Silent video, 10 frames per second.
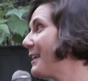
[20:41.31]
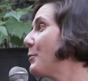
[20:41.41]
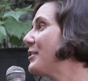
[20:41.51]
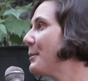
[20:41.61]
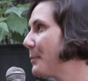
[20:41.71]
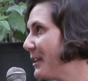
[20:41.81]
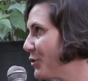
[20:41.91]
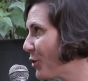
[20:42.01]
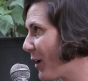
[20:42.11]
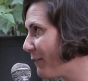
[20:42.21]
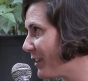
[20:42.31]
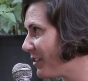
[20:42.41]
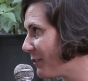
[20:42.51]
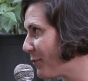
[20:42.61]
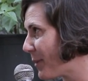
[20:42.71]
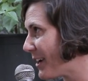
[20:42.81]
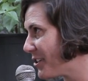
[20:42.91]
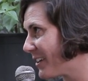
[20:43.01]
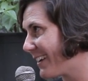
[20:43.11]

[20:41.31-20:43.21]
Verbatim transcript: we simply do not have this information,